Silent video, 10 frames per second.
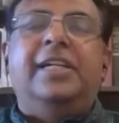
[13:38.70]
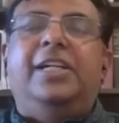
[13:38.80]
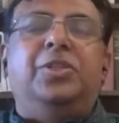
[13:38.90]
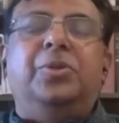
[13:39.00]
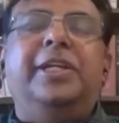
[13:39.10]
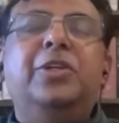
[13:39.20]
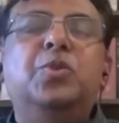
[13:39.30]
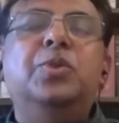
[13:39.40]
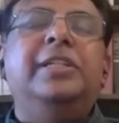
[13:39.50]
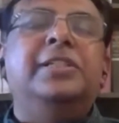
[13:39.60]
Today,
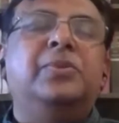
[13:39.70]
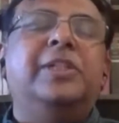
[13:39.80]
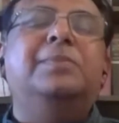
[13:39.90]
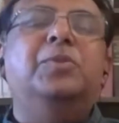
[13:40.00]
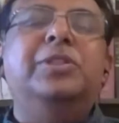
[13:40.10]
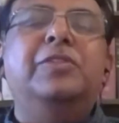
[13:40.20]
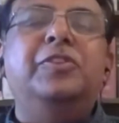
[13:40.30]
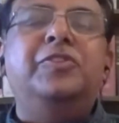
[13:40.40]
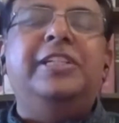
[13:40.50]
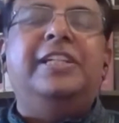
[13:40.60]
Google is worth more than
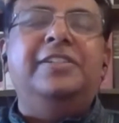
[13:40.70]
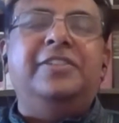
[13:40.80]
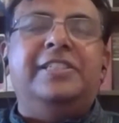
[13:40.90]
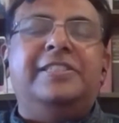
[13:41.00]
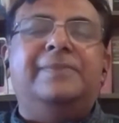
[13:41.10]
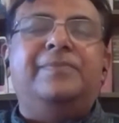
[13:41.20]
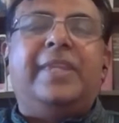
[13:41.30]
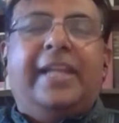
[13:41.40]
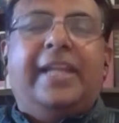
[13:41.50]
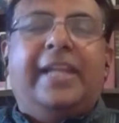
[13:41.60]
50 countries.
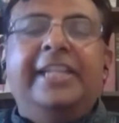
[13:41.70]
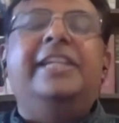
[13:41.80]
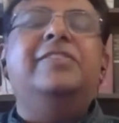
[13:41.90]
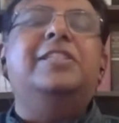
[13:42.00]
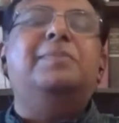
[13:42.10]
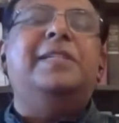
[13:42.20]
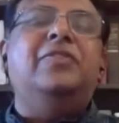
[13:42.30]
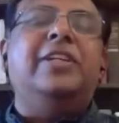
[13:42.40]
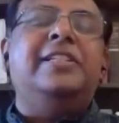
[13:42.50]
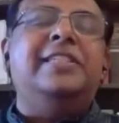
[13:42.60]
And he gives a
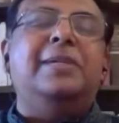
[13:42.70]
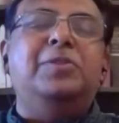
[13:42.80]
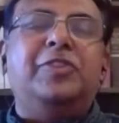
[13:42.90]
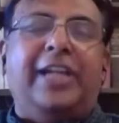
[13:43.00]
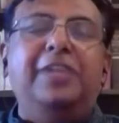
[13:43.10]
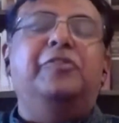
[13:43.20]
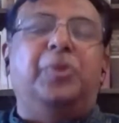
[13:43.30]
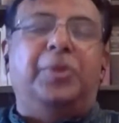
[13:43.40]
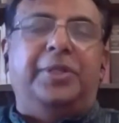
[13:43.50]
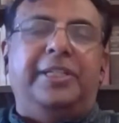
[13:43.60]
specific example of
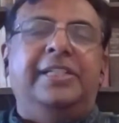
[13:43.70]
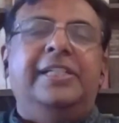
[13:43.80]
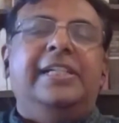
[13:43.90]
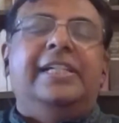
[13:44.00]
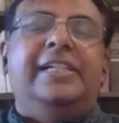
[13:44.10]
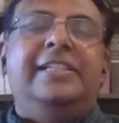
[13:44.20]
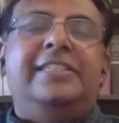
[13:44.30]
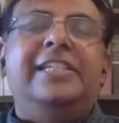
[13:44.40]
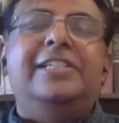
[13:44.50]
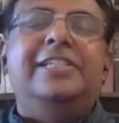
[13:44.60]
California. And he
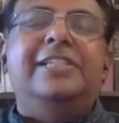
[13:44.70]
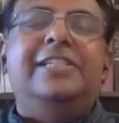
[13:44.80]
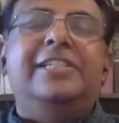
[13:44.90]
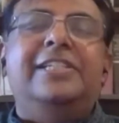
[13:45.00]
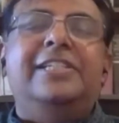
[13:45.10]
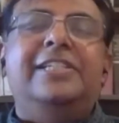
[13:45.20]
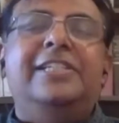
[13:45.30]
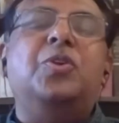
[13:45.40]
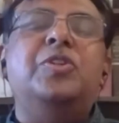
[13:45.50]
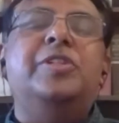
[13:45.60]
says, look, if you wanted to
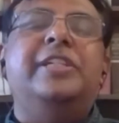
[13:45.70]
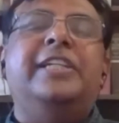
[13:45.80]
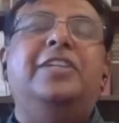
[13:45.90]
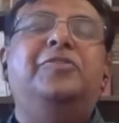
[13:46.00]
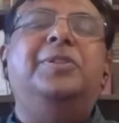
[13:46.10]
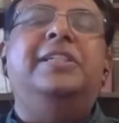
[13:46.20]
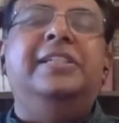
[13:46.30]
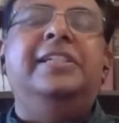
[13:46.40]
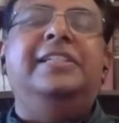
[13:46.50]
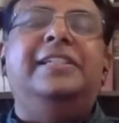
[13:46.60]
conquer California
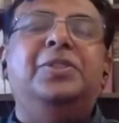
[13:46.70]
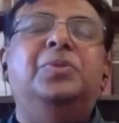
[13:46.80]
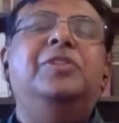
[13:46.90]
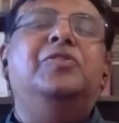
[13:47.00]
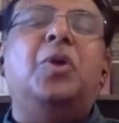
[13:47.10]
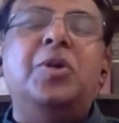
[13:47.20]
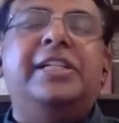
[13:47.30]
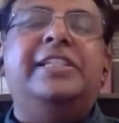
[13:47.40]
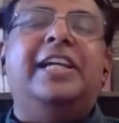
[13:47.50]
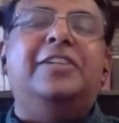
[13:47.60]
earlier, you would have
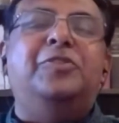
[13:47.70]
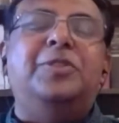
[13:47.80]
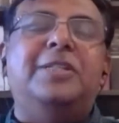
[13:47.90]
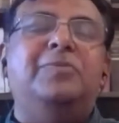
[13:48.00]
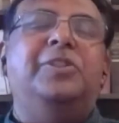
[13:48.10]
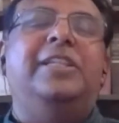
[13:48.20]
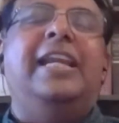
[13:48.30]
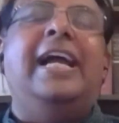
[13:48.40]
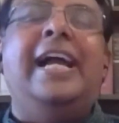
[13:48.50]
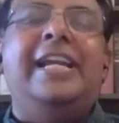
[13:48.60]
conquered California for the
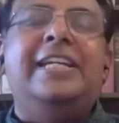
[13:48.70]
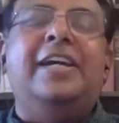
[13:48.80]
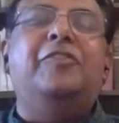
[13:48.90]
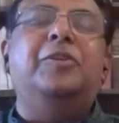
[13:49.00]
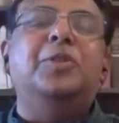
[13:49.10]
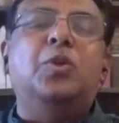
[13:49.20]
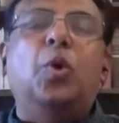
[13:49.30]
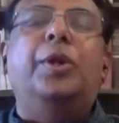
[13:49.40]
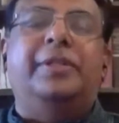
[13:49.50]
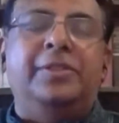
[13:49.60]
land and from the
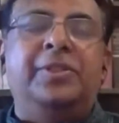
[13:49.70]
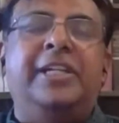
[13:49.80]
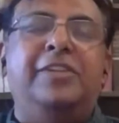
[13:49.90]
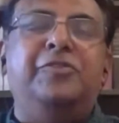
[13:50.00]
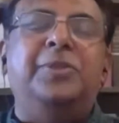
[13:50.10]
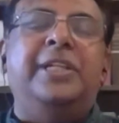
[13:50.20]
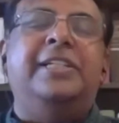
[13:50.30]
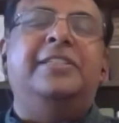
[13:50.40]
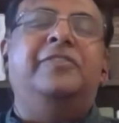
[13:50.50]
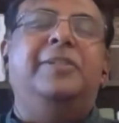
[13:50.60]
gold. You know, California
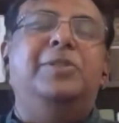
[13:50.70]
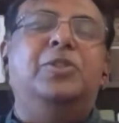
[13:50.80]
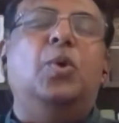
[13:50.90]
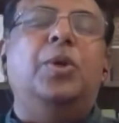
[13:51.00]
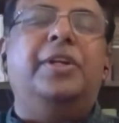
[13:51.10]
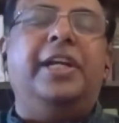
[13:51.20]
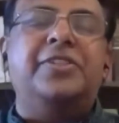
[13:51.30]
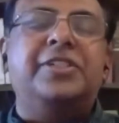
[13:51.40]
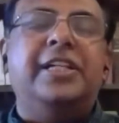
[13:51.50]
had the famous gold rush.